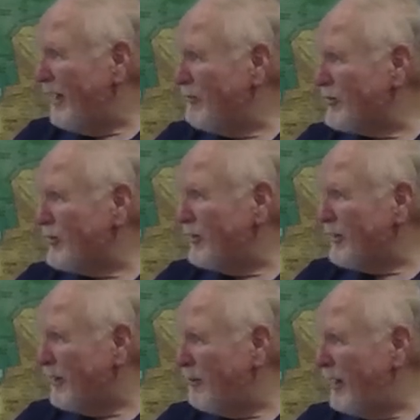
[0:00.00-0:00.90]
was going to
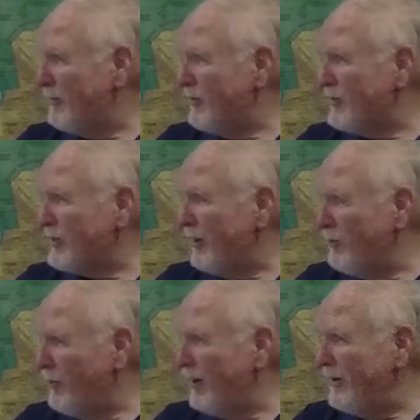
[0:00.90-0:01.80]
come up and say,
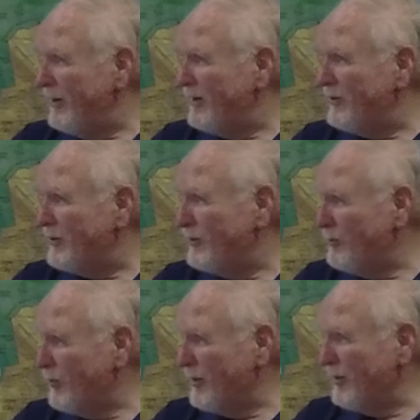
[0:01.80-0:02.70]
"What in the
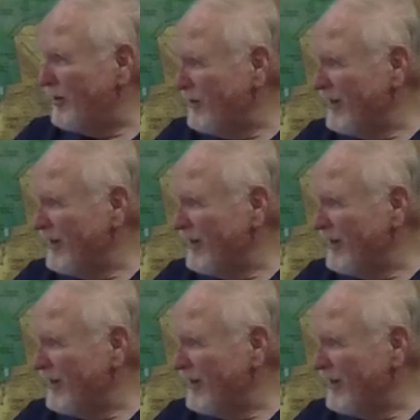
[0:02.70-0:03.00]
world?"